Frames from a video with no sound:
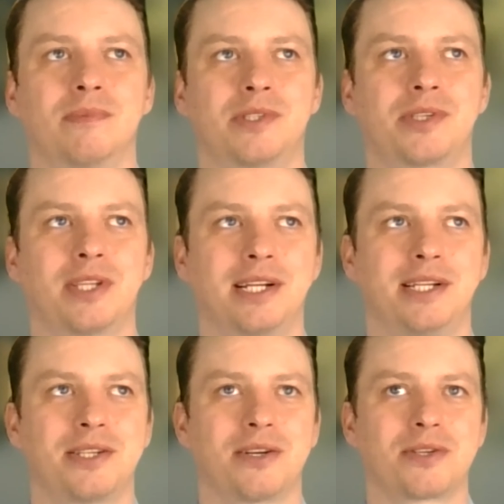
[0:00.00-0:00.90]
so that
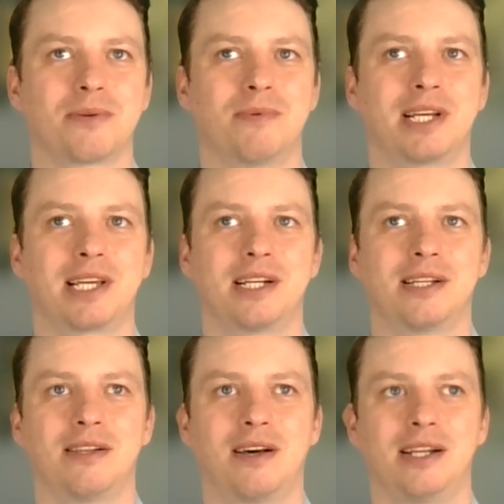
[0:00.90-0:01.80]
is also one I get a
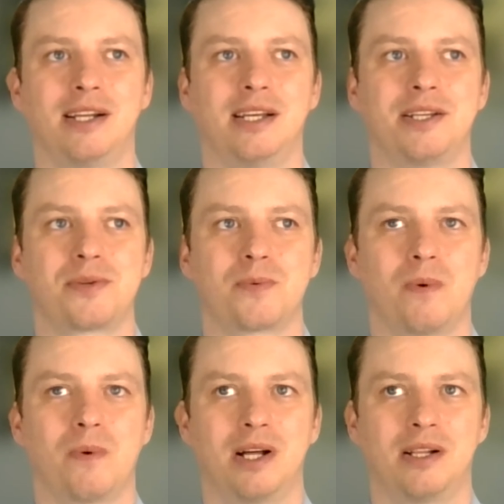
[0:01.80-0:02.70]
lot as
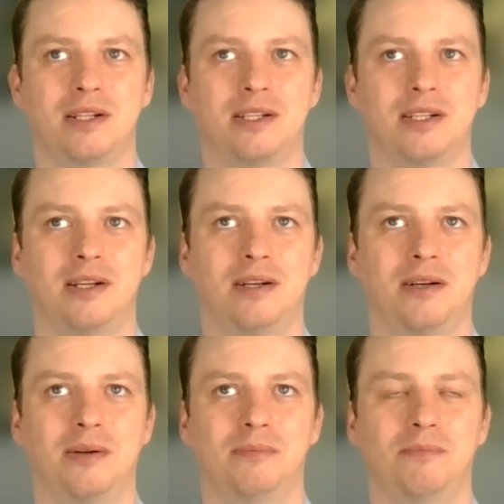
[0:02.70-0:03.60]
well.
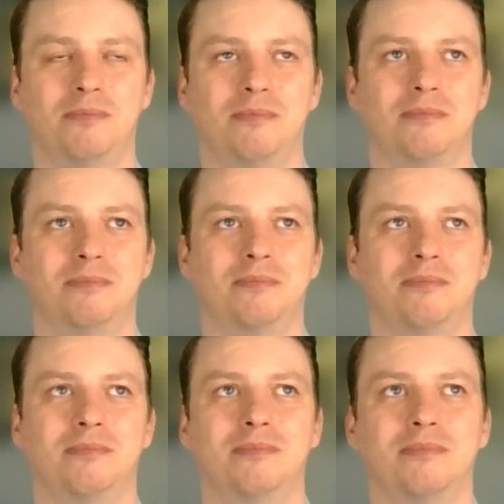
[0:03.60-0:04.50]
And
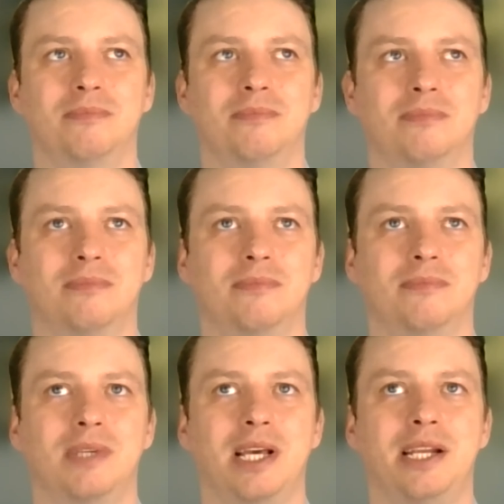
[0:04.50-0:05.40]

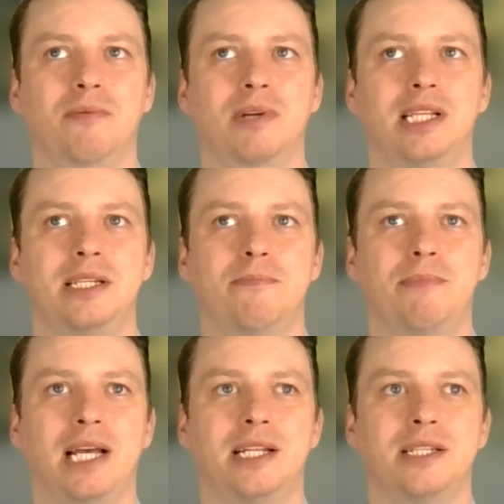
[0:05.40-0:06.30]
it really
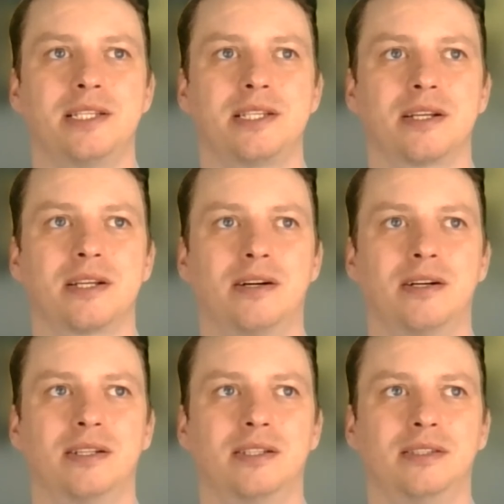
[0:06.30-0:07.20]
depends
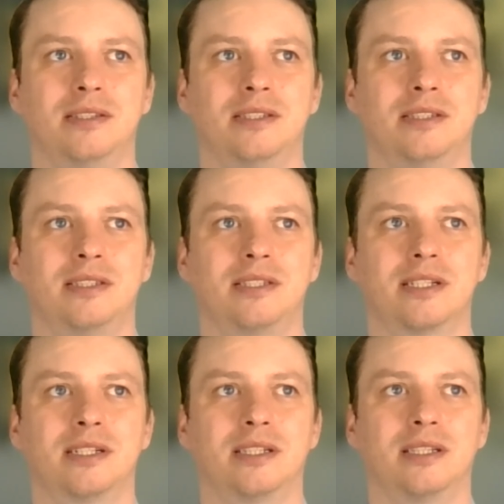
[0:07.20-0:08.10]
on
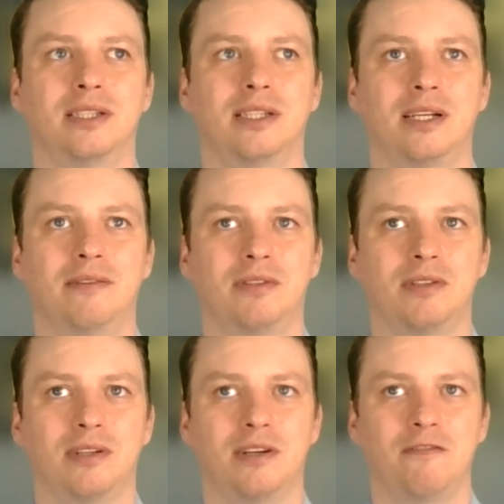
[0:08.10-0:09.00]
the
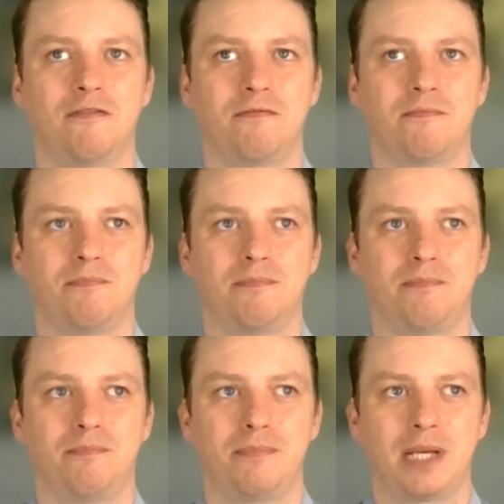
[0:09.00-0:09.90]
level of
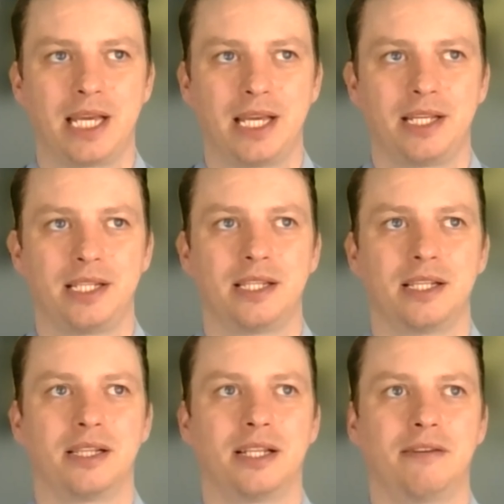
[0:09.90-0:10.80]
pain, the
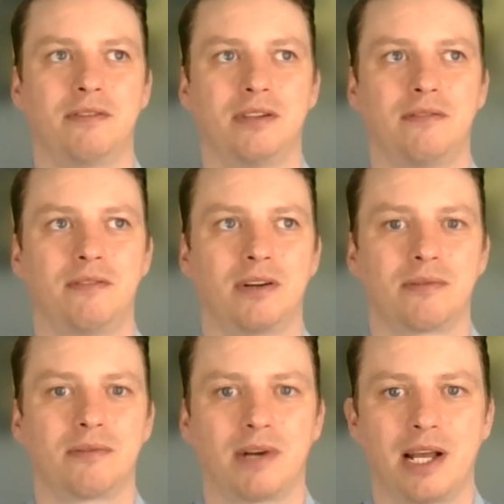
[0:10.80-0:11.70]
level of
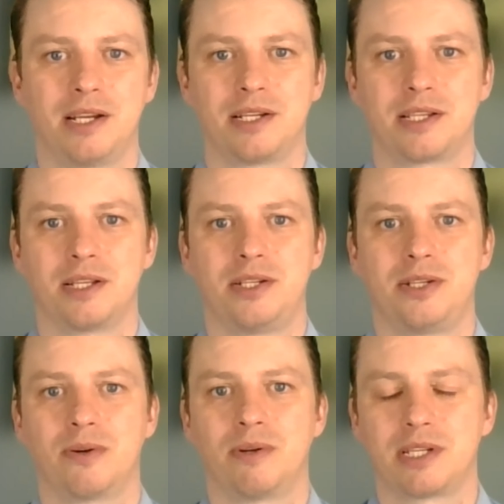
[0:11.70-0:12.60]
arthritis, the
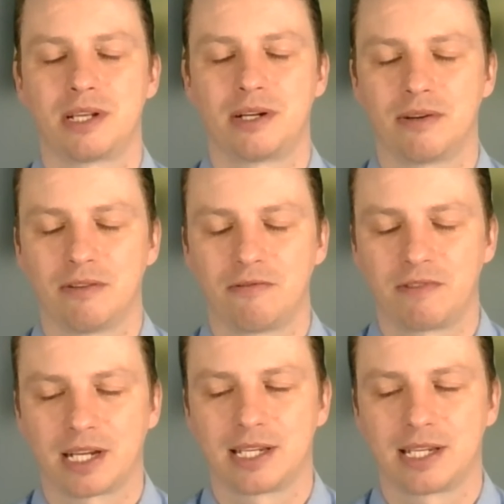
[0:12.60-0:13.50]
joints that are
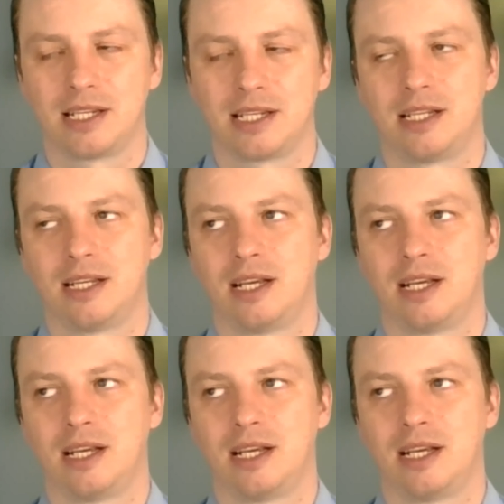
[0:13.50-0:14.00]
affected.